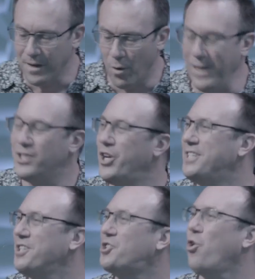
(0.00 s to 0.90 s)
When
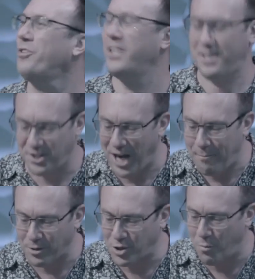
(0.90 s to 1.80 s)
Jesus taught the
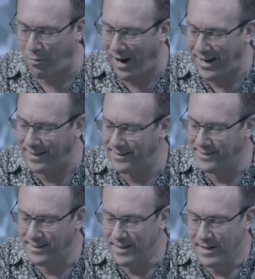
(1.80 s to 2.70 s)
disciples to pray,
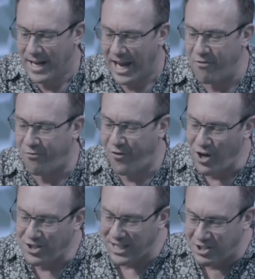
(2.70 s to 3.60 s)
he
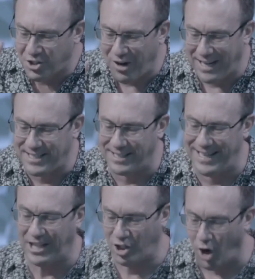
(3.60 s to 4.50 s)
first instructed
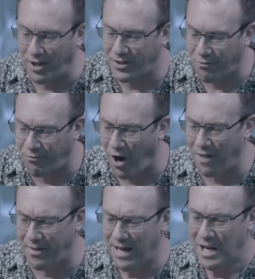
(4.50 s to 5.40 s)
that God the
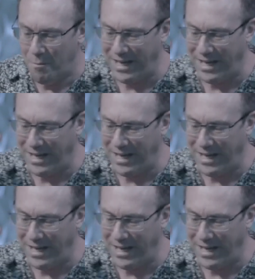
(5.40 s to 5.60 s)
Father be